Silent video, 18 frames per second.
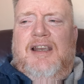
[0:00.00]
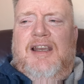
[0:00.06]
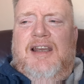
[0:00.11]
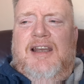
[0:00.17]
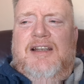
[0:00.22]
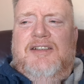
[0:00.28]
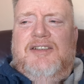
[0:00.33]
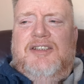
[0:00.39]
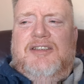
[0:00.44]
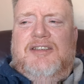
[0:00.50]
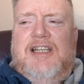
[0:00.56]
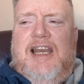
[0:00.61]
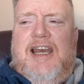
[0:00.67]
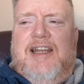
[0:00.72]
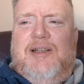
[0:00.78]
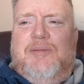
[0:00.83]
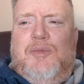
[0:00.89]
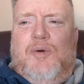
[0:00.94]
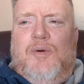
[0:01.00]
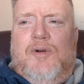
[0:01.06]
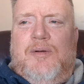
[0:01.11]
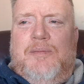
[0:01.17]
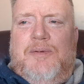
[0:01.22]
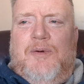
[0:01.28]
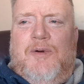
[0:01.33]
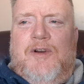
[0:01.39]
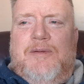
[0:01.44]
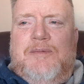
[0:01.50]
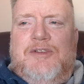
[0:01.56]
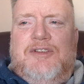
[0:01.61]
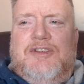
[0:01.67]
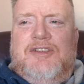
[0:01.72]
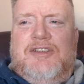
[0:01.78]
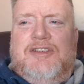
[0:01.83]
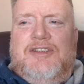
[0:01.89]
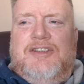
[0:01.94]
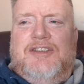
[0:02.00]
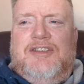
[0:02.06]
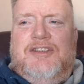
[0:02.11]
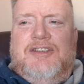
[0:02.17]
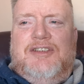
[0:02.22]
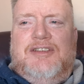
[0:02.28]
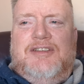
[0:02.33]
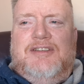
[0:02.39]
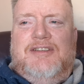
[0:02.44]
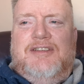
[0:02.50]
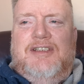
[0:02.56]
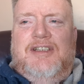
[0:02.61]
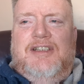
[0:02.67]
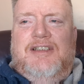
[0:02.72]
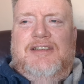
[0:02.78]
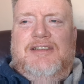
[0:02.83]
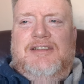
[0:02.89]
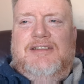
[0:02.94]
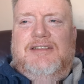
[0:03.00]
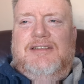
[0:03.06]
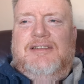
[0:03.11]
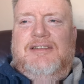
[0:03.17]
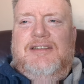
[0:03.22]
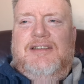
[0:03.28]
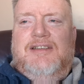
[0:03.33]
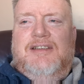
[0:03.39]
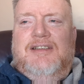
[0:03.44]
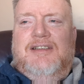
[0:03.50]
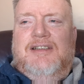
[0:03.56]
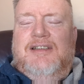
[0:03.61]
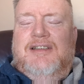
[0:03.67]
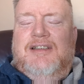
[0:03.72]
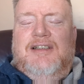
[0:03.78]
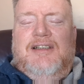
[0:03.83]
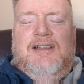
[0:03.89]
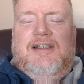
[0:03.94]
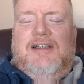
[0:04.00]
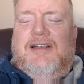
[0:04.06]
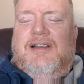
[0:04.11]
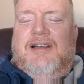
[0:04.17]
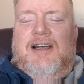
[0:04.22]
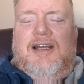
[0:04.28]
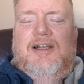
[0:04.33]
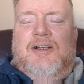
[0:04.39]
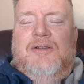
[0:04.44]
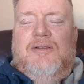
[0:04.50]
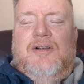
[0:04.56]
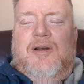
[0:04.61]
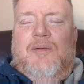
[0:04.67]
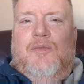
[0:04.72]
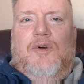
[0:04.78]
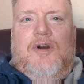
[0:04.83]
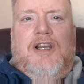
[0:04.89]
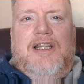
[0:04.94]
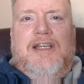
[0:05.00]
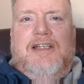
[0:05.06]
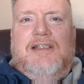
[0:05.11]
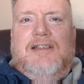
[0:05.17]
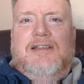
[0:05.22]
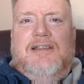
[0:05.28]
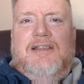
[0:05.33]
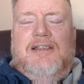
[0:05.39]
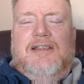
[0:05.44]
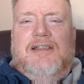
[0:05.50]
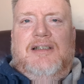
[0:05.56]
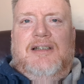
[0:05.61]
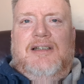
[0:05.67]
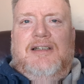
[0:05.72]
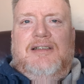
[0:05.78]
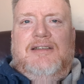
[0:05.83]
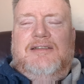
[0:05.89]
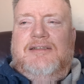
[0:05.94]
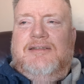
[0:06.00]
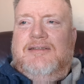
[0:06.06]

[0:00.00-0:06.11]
and just adding more appointments is just, uh, I know, I'm whining. Like, uh,